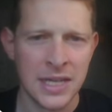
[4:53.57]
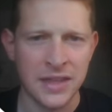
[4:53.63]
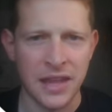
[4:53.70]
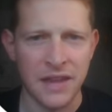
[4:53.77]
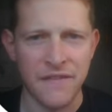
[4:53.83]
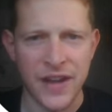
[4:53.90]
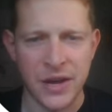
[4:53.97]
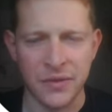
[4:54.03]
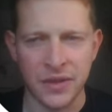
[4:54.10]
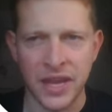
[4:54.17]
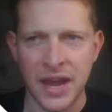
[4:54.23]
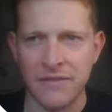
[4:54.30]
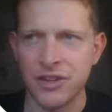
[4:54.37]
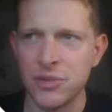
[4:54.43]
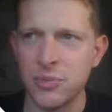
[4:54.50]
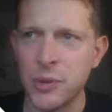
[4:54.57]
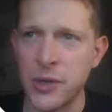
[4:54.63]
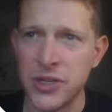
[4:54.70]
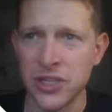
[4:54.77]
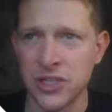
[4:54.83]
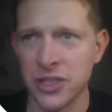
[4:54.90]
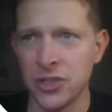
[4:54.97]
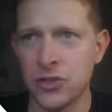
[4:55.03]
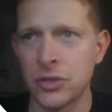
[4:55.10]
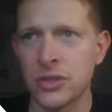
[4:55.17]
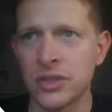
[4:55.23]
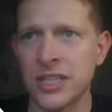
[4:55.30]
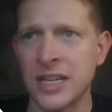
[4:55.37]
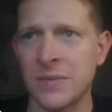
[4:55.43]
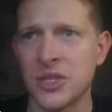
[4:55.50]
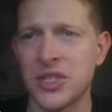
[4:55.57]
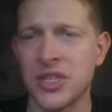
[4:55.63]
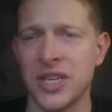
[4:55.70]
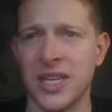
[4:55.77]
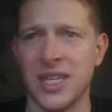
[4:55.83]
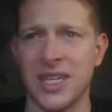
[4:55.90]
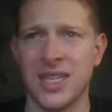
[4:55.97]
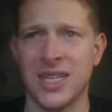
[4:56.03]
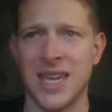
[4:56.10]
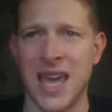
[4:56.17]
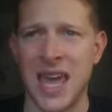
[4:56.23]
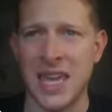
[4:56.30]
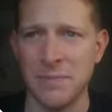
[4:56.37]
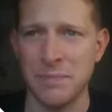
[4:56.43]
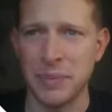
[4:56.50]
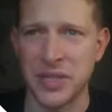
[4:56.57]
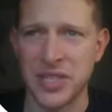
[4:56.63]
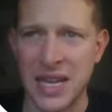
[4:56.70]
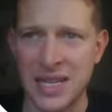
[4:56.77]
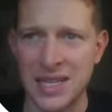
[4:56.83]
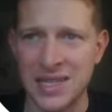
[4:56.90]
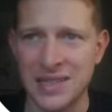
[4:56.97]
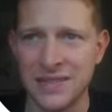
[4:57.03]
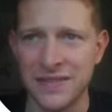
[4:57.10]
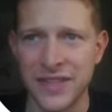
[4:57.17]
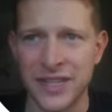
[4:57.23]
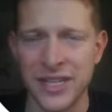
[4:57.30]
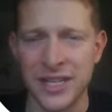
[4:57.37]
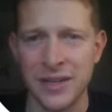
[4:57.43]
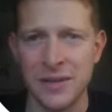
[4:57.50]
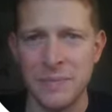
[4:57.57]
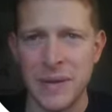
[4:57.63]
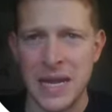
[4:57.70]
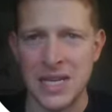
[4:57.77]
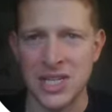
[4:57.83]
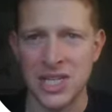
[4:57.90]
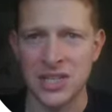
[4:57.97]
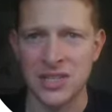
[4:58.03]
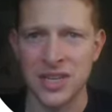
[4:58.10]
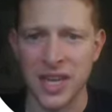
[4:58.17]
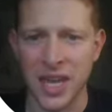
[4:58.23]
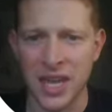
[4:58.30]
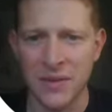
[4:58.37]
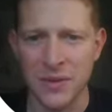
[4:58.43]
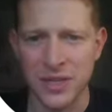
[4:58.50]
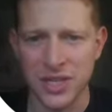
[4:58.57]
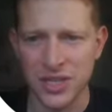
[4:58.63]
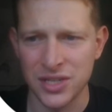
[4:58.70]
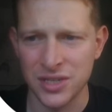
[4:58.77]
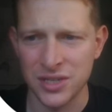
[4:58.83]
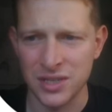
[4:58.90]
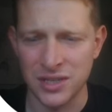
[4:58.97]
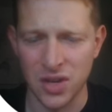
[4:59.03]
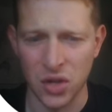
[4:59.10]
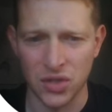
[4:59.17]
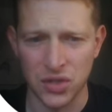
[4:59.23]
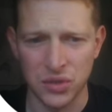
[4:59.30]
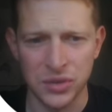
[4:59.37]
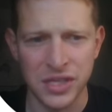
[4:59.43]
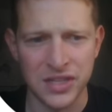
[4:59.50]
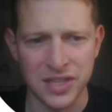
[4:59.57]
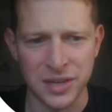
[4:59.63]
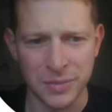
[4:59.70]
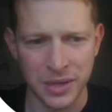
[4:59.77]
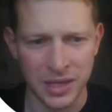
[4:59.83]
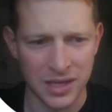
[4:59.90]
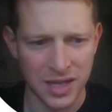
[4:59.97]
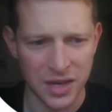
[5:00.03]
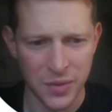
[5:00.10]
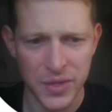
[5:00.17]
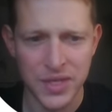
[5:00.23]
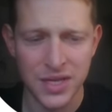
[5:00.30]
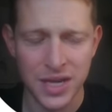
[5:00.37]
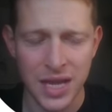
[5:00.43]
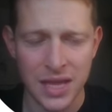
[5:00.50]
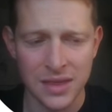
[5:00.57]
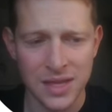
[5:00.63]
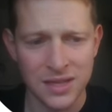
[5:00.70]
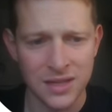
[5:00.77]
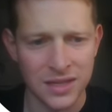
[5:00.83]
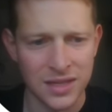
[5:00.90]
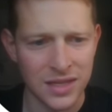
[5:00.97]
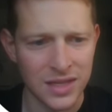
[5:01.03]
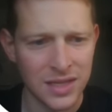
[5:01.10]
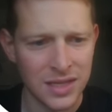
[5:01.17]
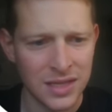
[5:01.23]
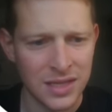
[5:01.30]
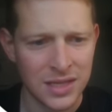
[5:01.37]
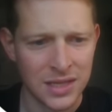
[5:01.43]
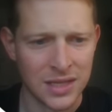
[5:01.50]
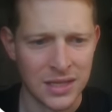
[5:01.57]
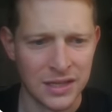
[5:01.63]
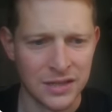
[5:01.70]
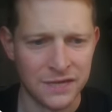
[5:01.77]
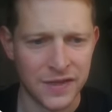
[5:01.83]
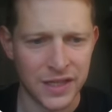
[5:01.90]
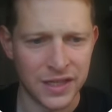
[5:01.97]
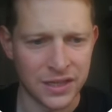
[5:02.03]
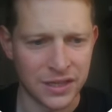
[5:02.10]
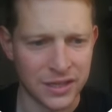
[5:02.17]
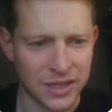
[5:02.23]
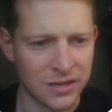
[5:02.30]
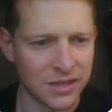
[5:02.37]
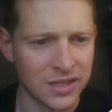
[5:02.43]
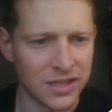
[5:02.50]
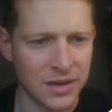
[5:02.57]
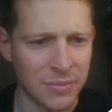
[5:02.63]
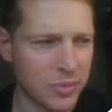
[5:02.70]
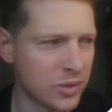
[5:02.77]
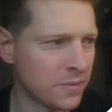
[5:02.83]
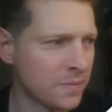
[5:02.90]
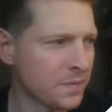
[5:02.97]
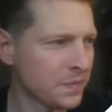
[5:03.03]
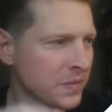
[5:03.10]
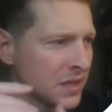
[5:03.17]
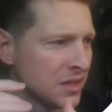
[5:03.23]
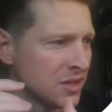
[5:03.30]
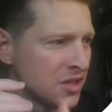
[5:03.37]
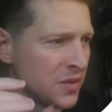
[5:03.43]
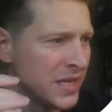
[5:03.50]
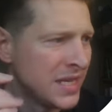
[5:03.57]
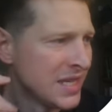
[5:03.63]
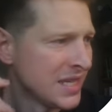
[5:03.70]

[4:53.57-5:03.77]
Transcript: they found the average person in drawdown was taking 8% of their pensions a year, which is not too dissimilar, coincidentally, to the figures on our example. So